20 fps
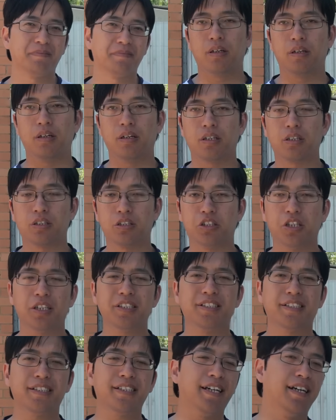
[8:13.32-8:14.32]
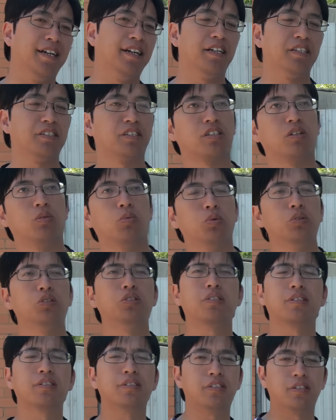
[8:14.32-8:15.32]
Jesse asks, would
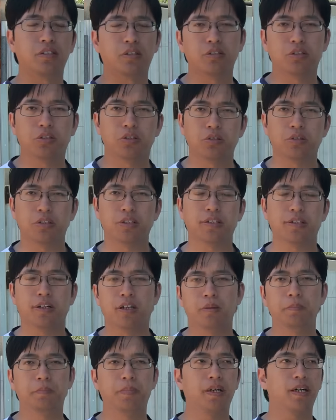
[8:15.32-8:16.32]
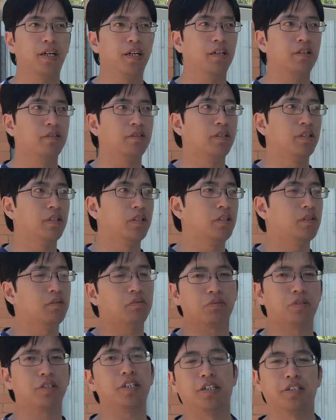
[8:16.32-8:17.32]
you consider shooting compound?
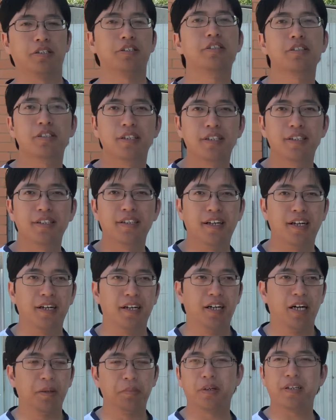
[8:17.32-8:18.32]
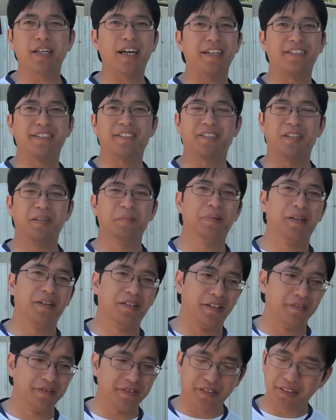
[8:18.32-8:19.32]
Yes. I'm not anti-compound.
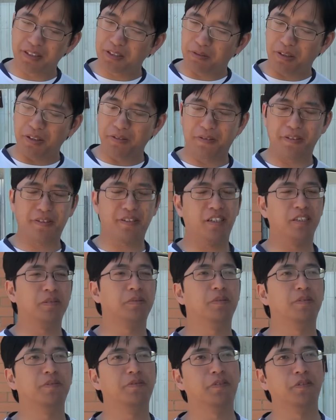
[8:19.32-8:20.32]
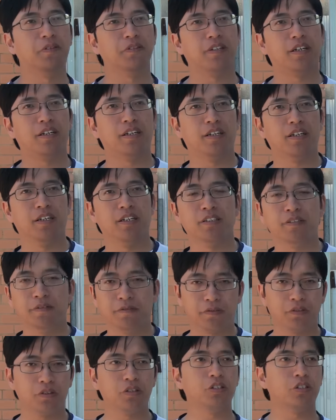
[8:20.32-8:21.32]
I've said this quite a few times before, that in the
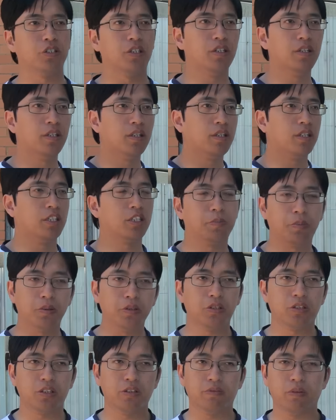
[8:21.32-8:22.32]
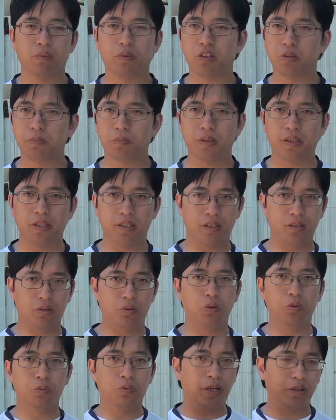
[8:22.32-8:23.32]
future, especially if I want to be an
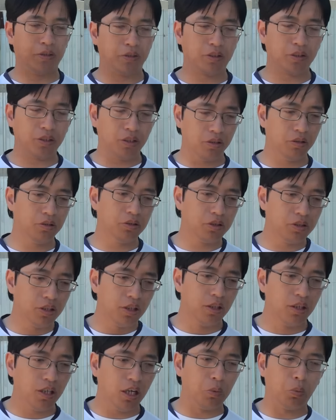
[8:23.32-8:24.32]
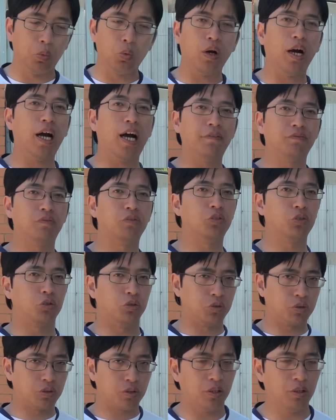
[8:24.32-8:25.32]
all-rounded coach, I will have to
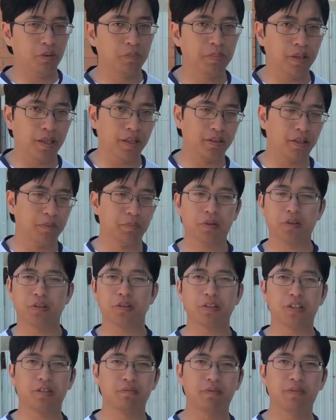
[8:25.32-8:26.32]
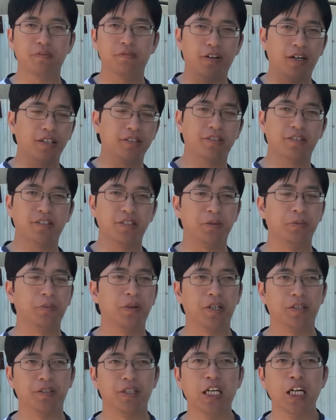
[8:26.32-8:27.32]
shoot compound. I'm not going to give advice to
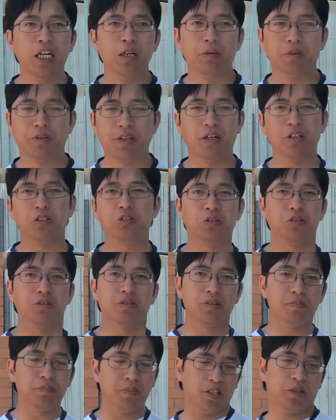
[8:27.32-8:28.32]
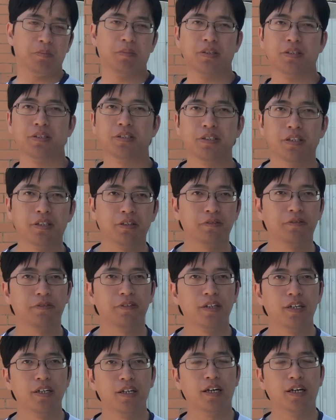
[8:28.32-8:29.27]
someone without shooting the bow myself.